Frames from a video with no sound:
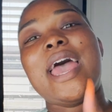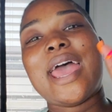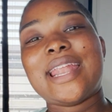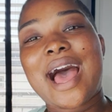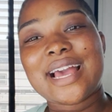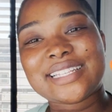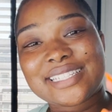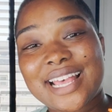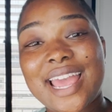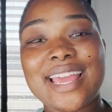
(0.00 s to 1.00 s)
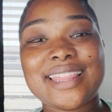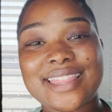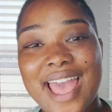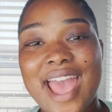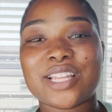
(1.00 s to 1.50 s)
And I say
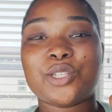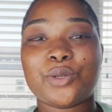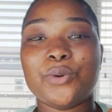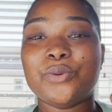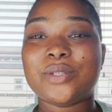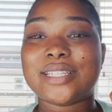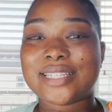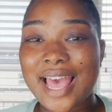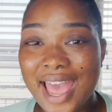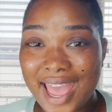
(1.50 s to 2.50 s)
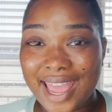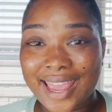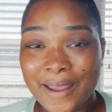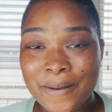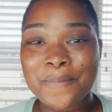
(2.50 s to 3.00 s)
that to
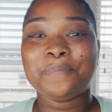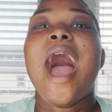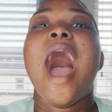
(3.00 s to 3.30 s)
say,